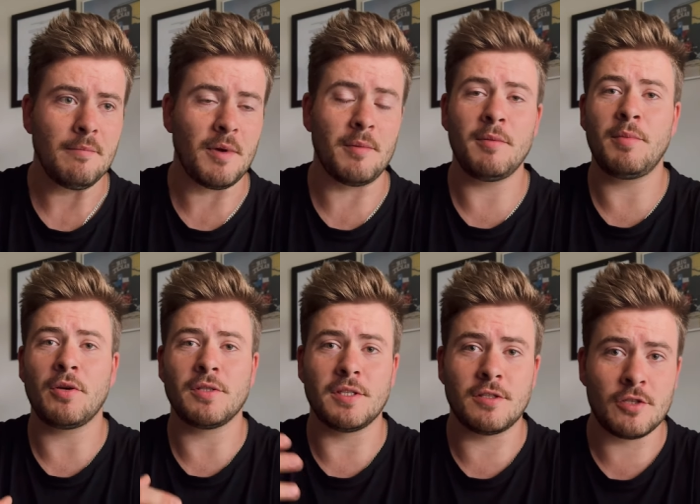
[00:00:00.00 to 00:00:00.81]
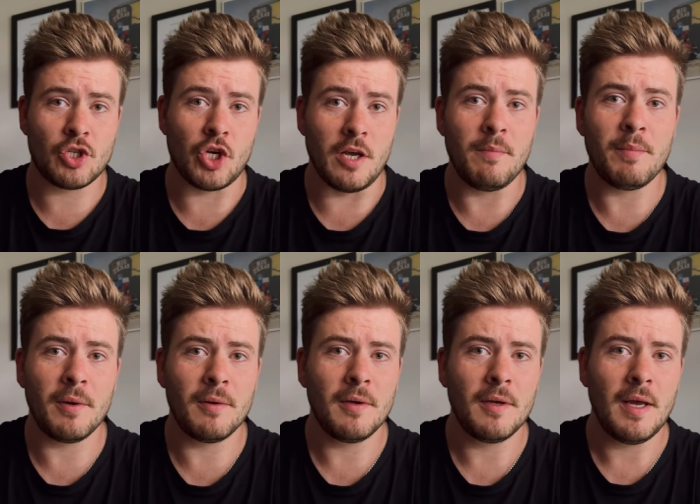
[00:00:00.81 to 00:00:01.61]
maybe because it's cheap
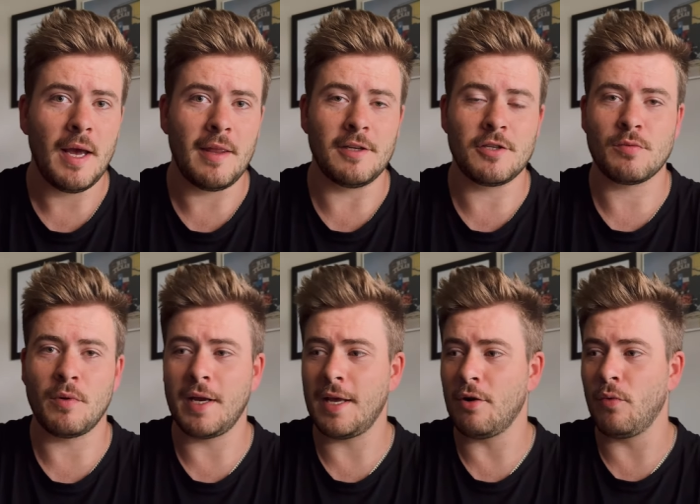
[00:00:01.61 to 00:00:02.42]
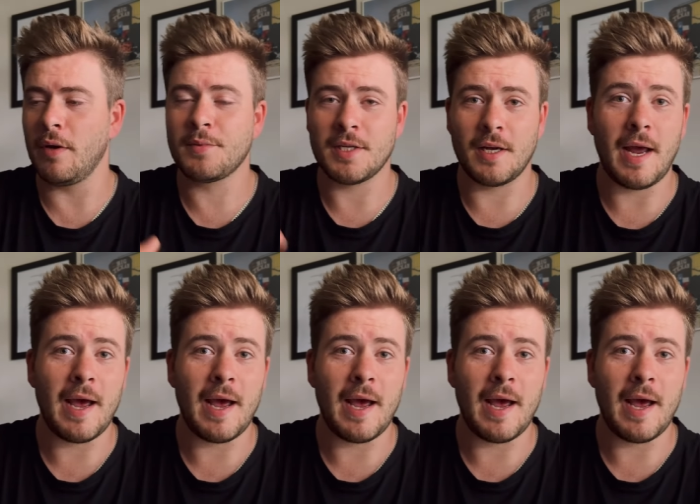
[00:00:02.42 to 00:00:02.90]
and they just want to get a website